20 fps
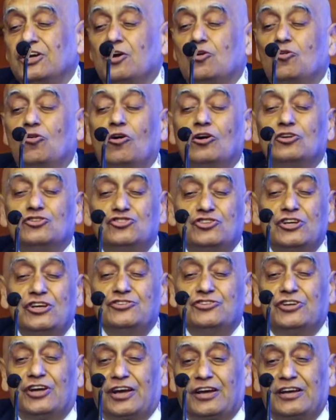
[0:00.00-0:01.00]
go on
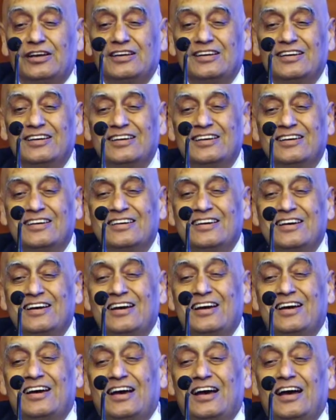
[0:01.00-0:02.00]
changing.
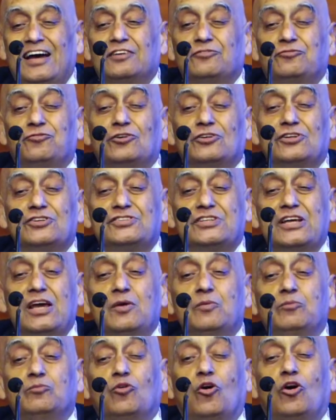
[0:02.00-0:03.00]
And for the
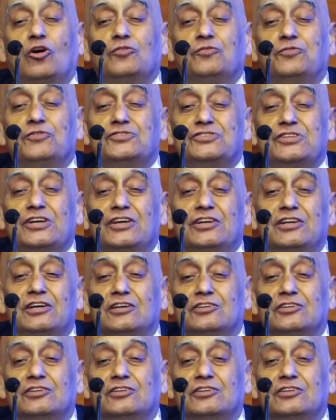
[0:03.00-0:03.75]
same orifice area,